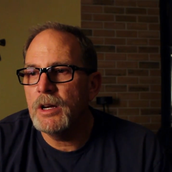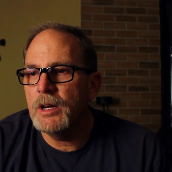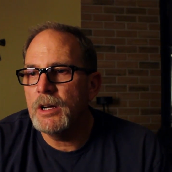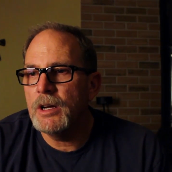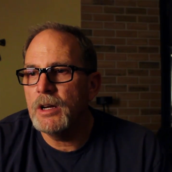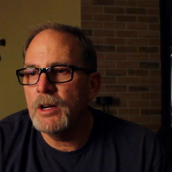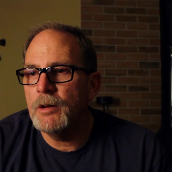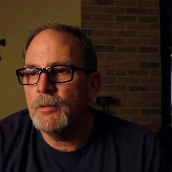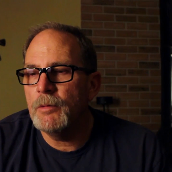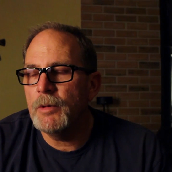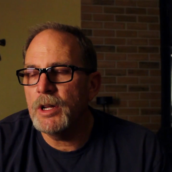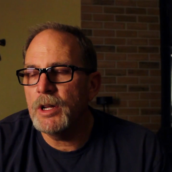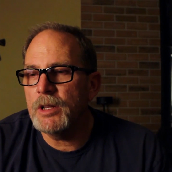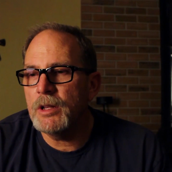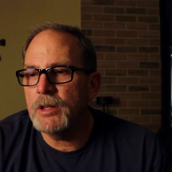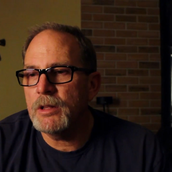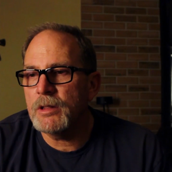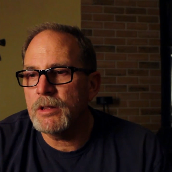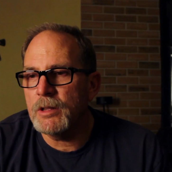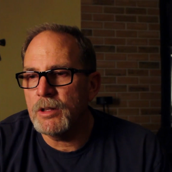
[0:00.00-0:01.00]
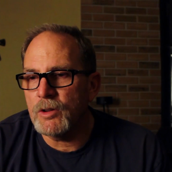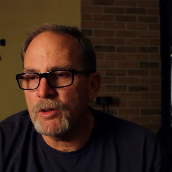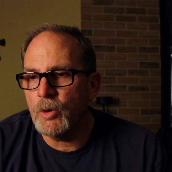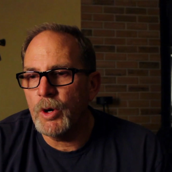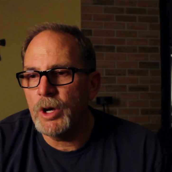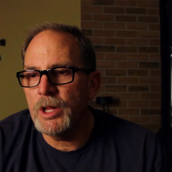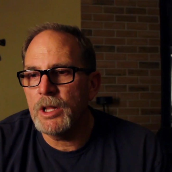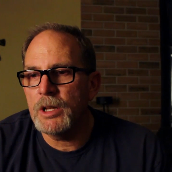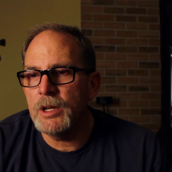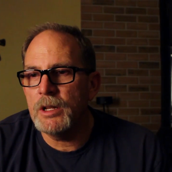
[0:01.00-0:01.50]
Um, the
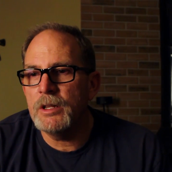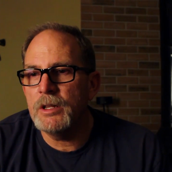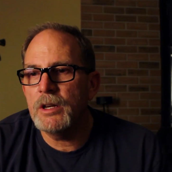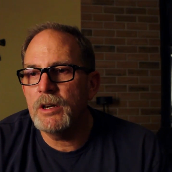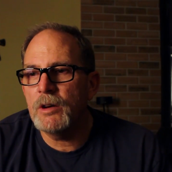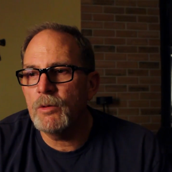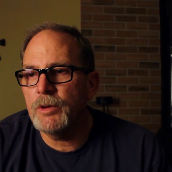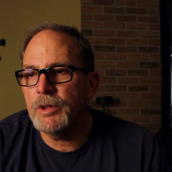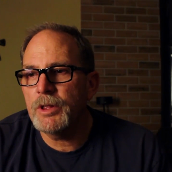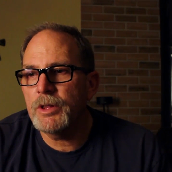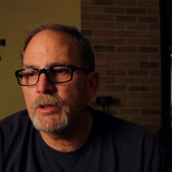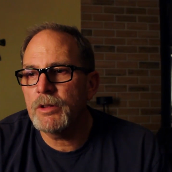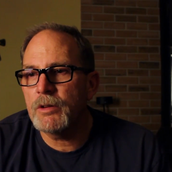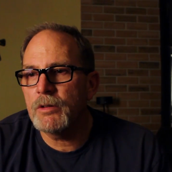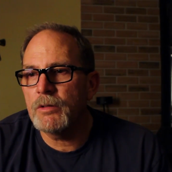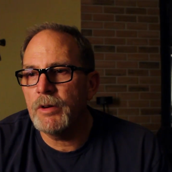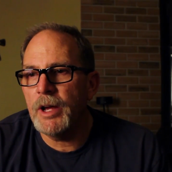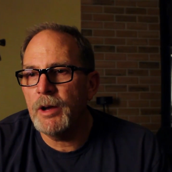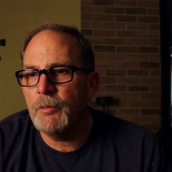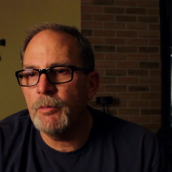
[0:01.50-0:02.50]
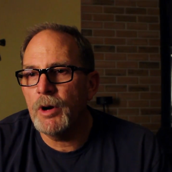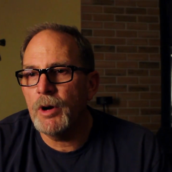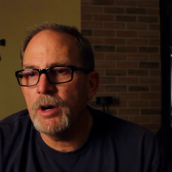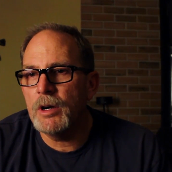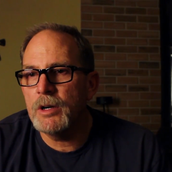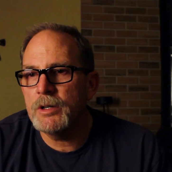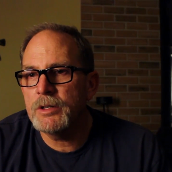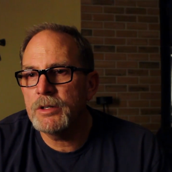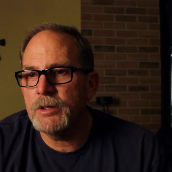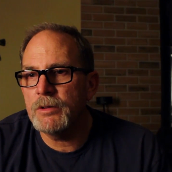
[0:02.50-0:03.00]
toilet in there with grab
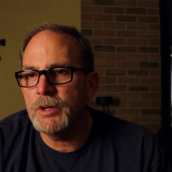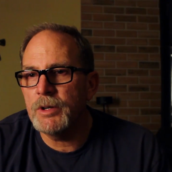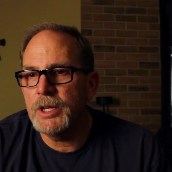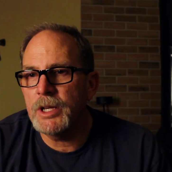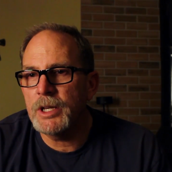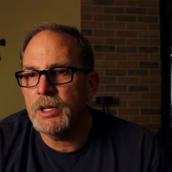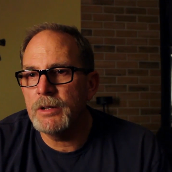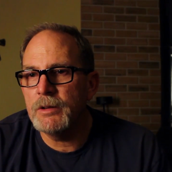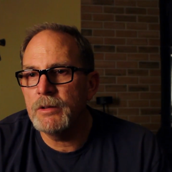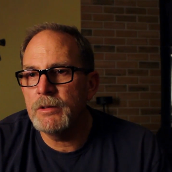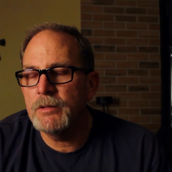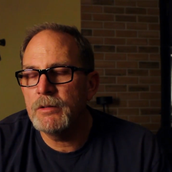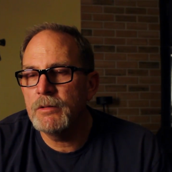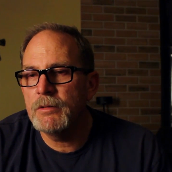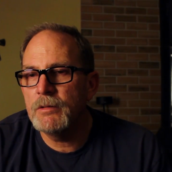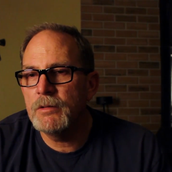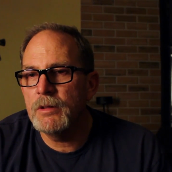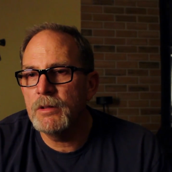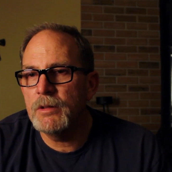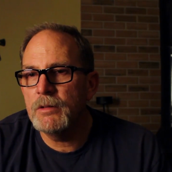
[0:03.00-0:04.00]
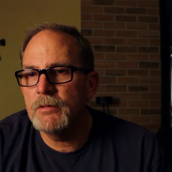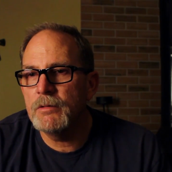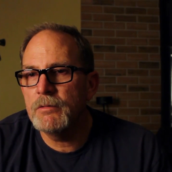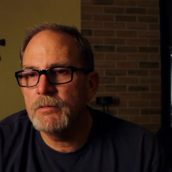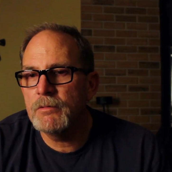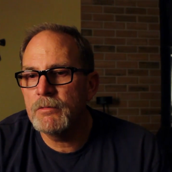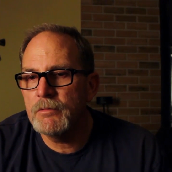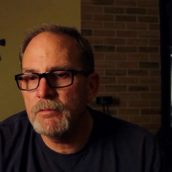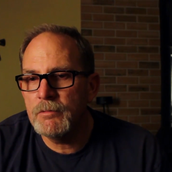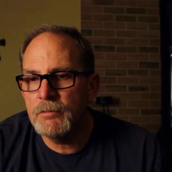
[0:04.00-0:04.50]
bars so he can
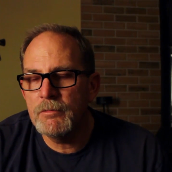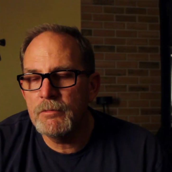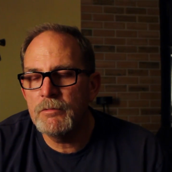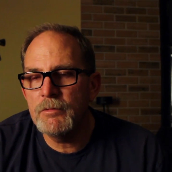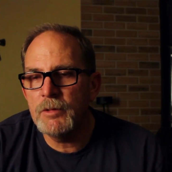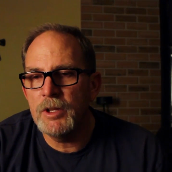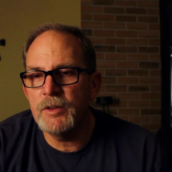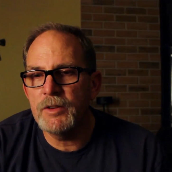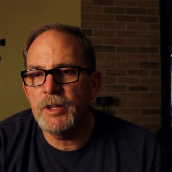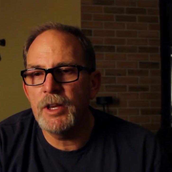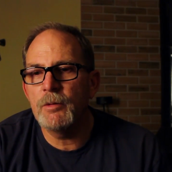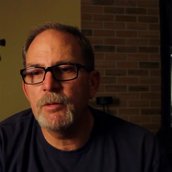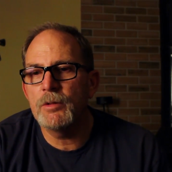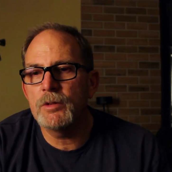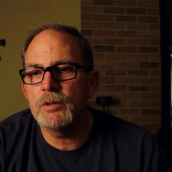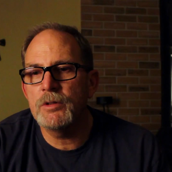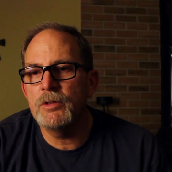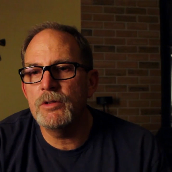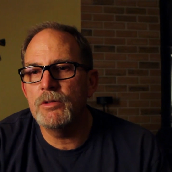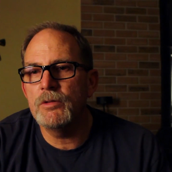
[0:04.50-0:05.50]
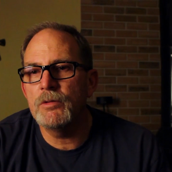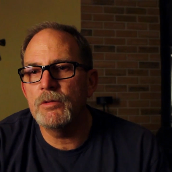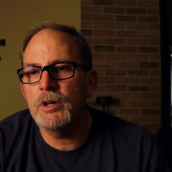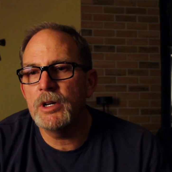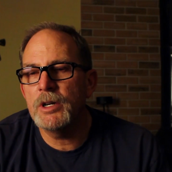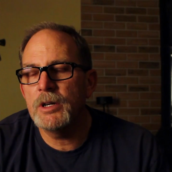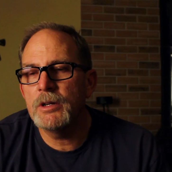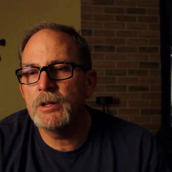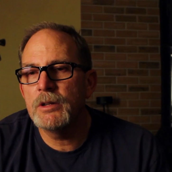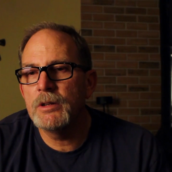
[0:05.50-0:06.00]
he's able to uh,